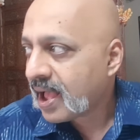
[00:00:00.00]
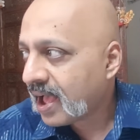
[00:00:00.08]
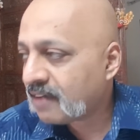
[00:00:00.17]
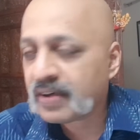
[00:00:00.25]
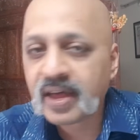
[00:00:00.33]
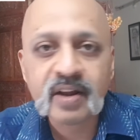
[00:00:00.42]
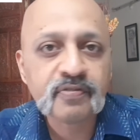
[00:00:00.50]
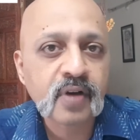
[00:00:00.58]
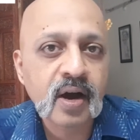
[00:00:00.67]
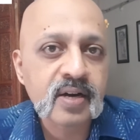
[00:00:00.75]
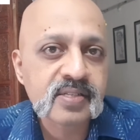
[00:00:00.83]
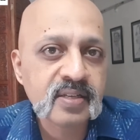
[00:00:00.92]
have enough
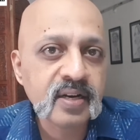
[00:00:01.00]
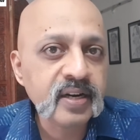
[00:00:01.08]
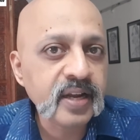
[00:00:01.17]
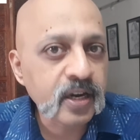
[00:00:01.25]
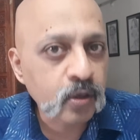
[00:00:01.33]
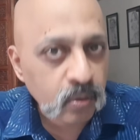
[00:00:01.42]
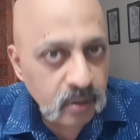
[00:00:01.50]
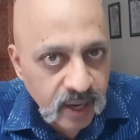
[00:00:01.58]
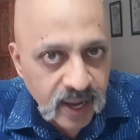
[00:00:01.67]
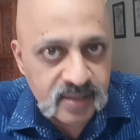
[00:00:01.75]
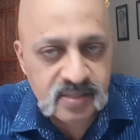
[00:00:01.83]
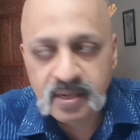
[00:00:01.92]
hours in a day to
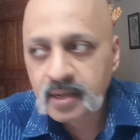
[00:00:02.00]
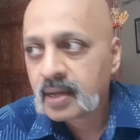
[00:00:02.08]
relax.